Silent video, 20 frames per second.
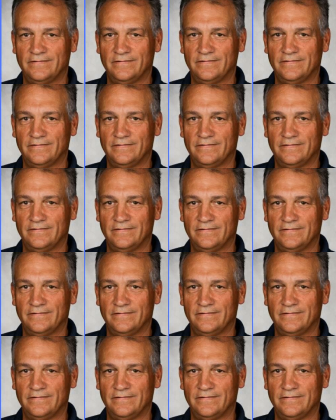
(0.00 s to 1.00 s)

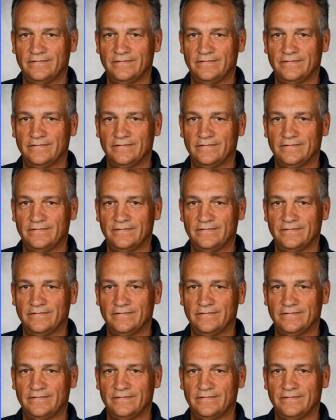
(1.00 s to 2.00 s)

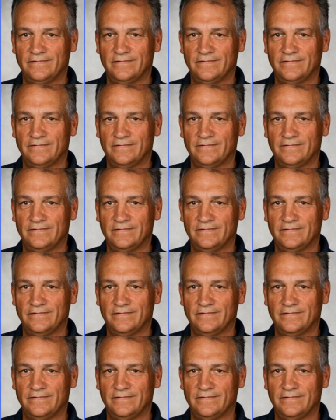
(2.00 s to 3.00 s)

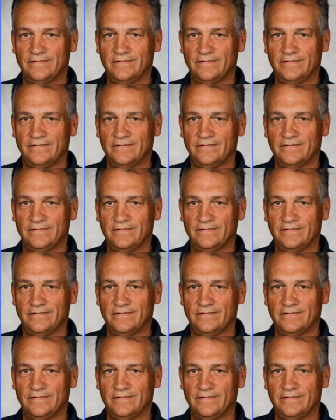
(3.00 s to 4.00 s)

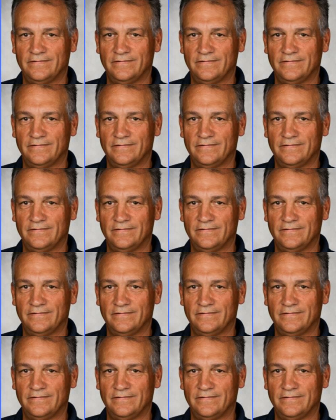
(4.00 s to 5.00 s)

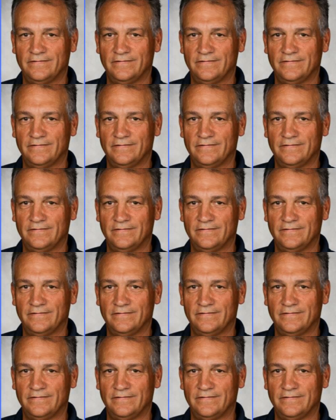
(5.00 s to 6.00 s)

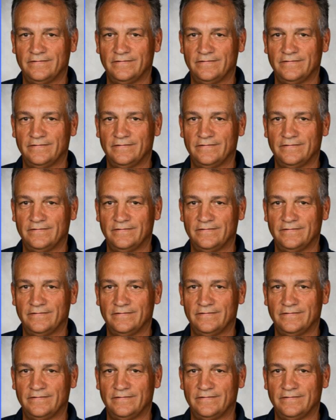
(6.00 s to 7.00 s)

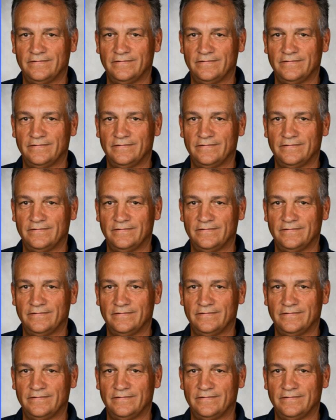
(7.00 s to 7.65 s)
(no lip movement)